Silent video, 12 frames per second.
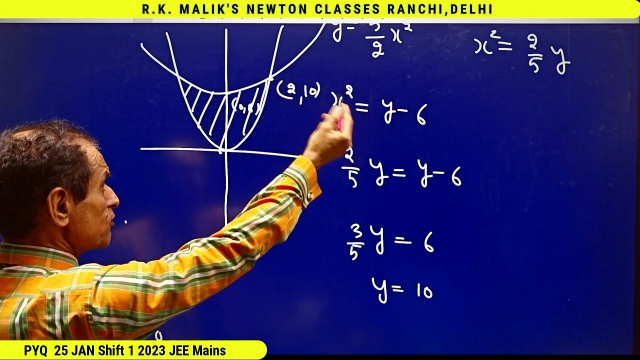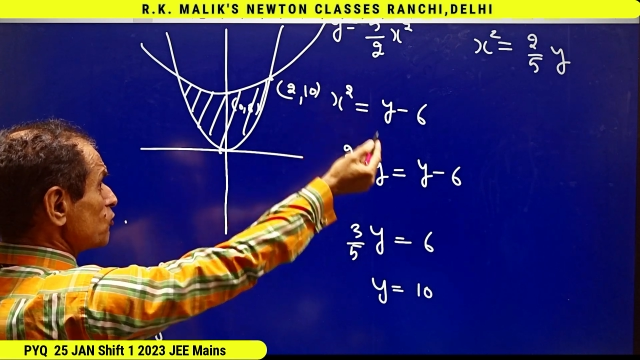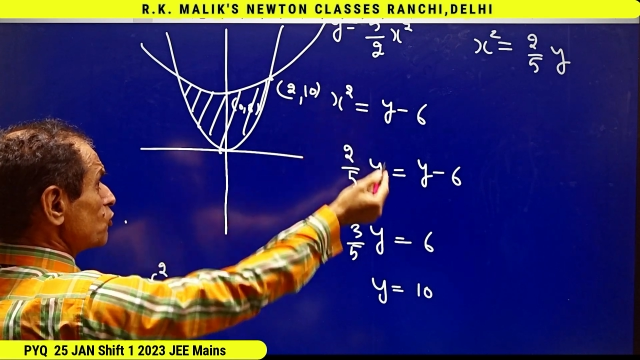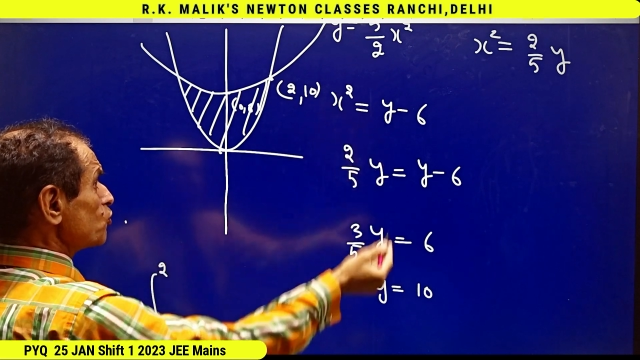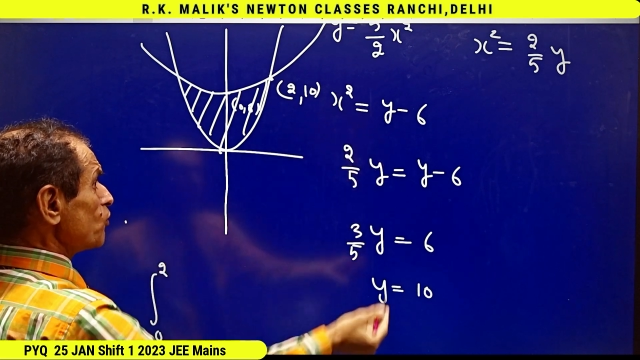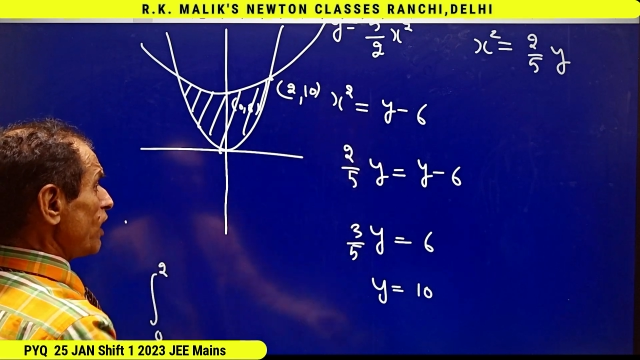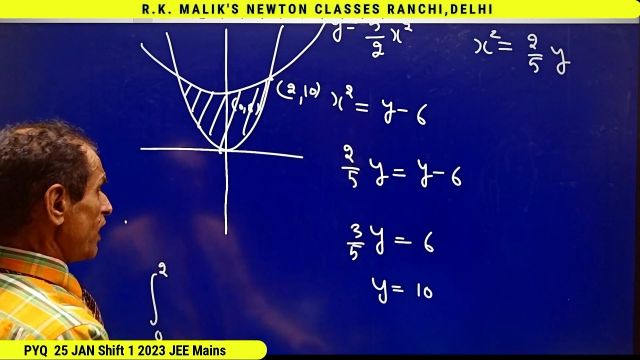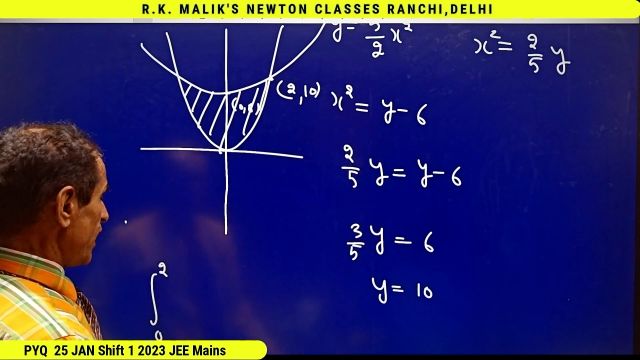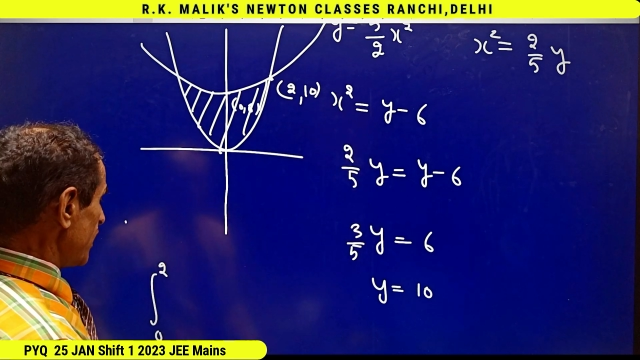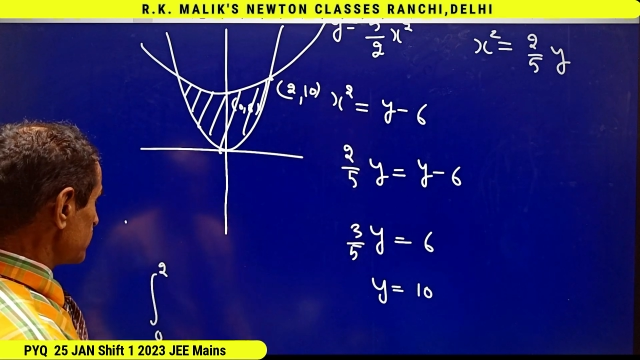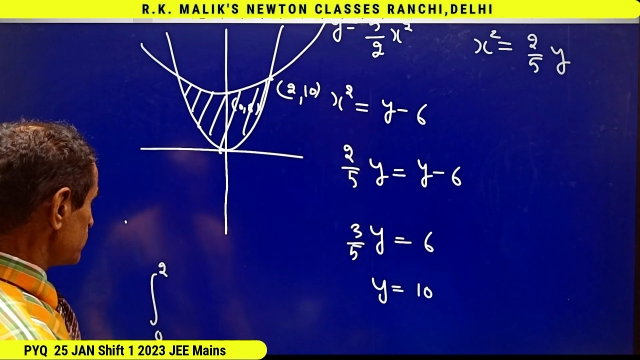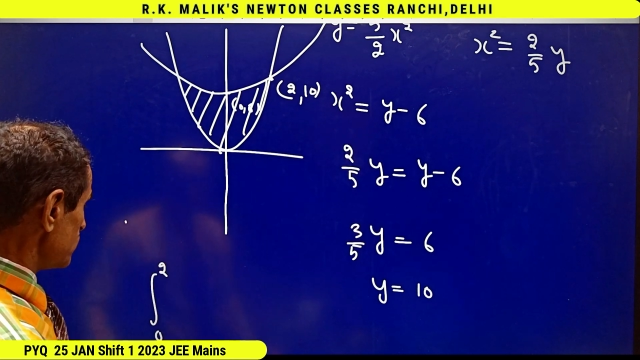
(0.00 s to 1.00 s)
equal to
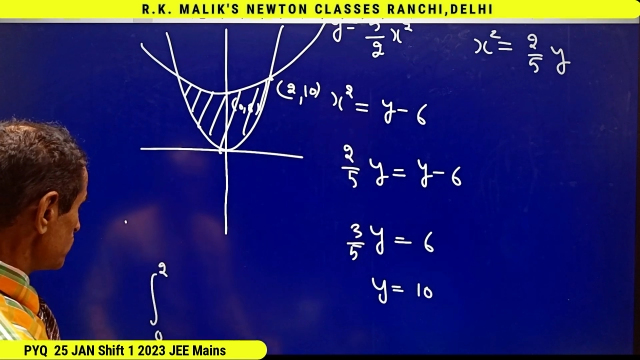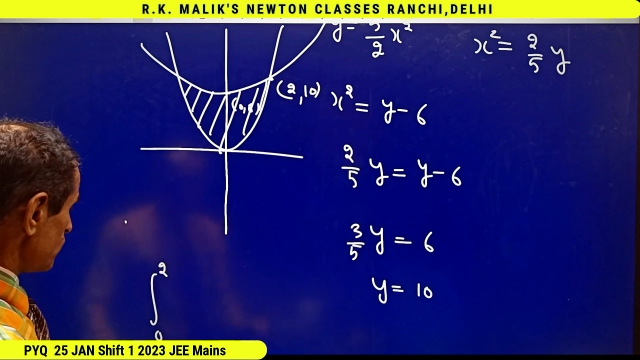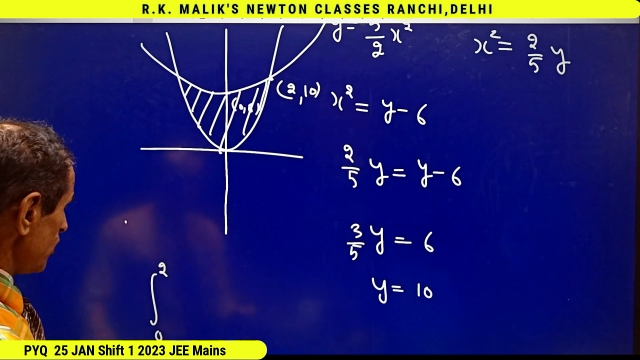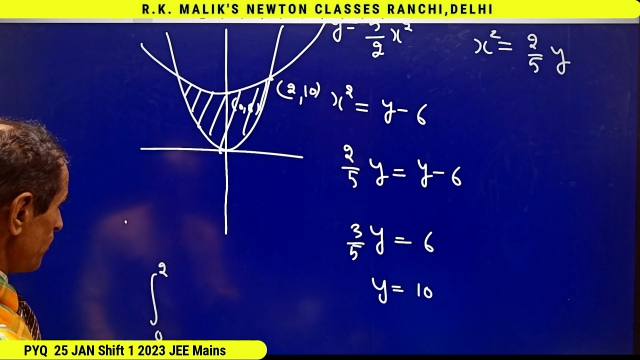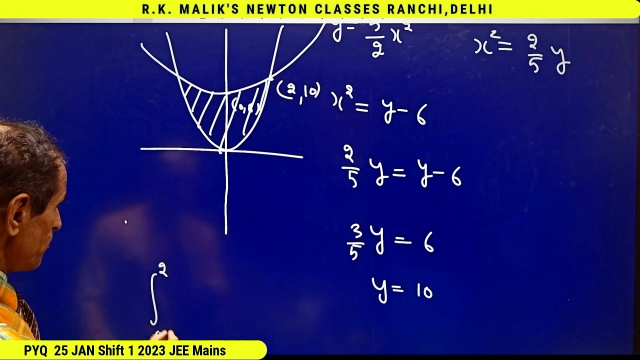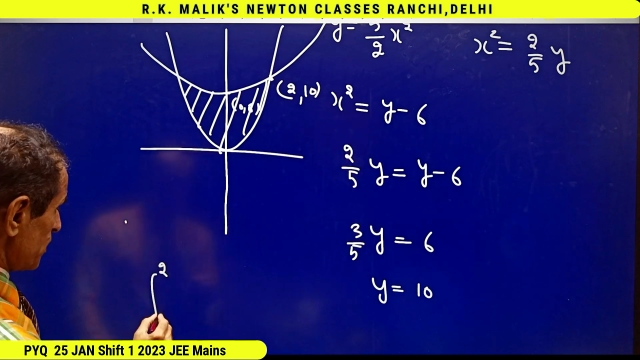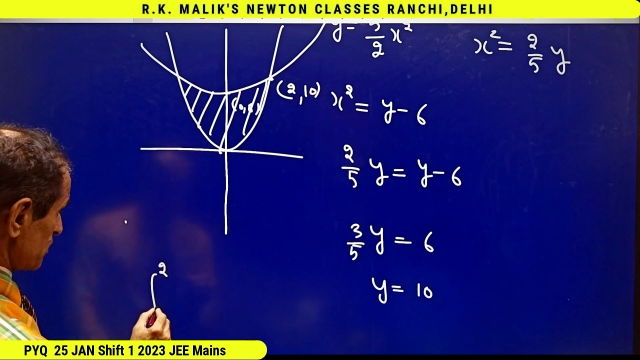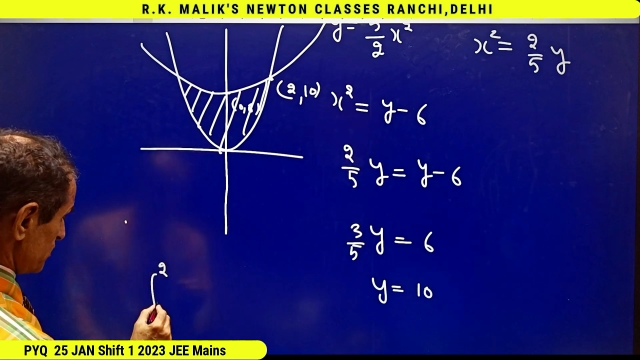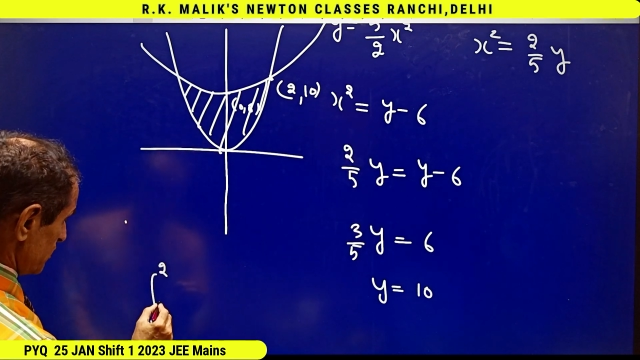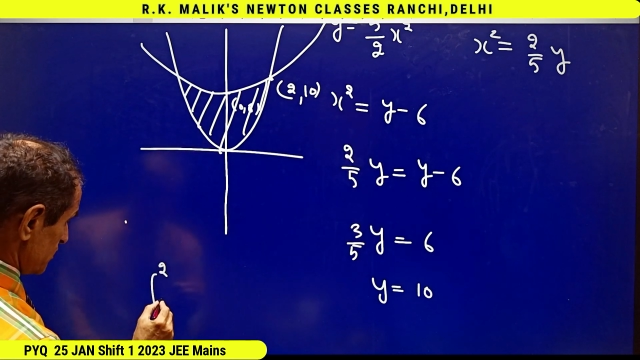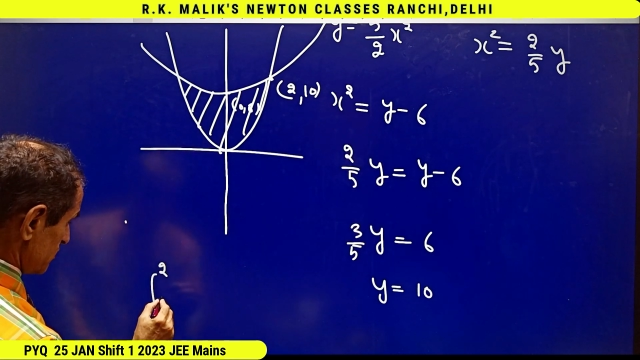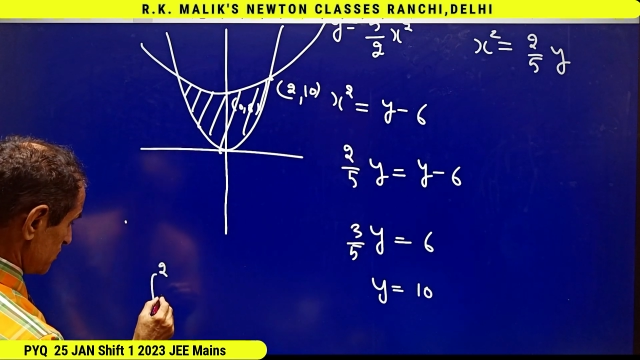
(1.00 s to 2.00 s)
x square plus
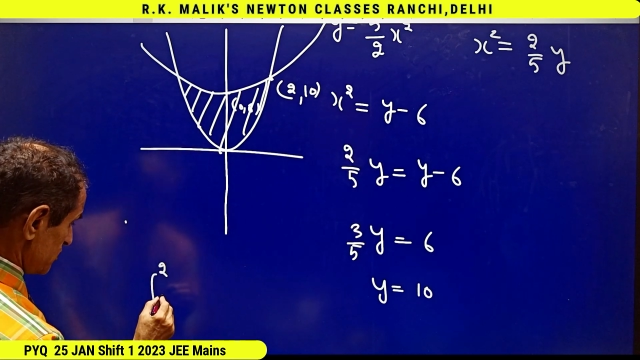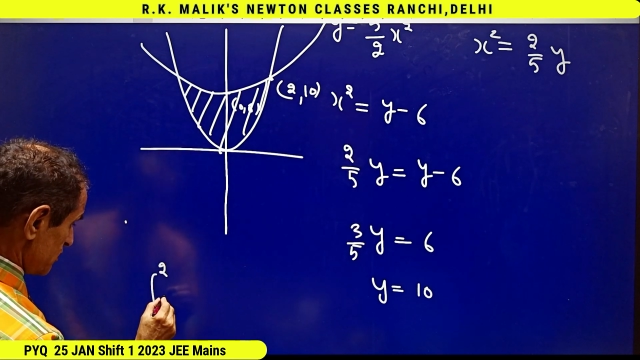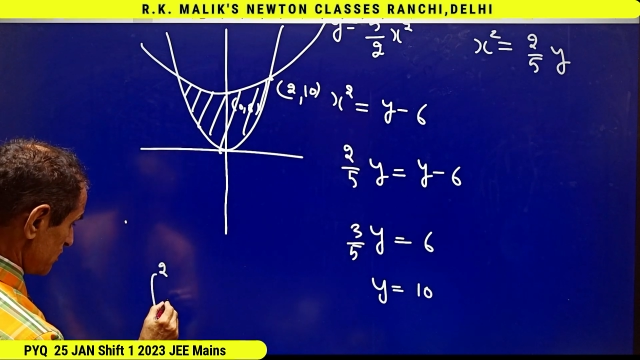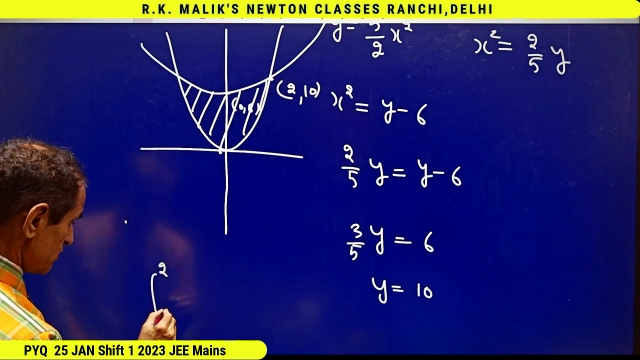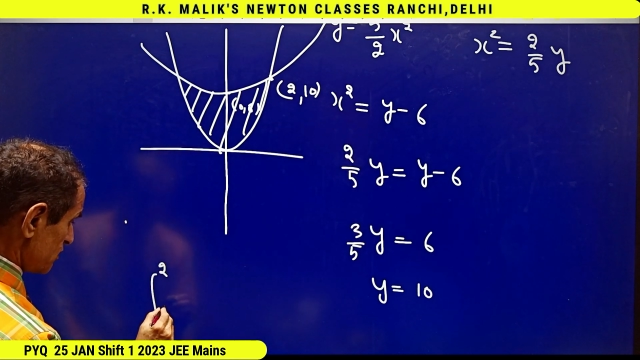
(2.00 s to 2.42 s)
6,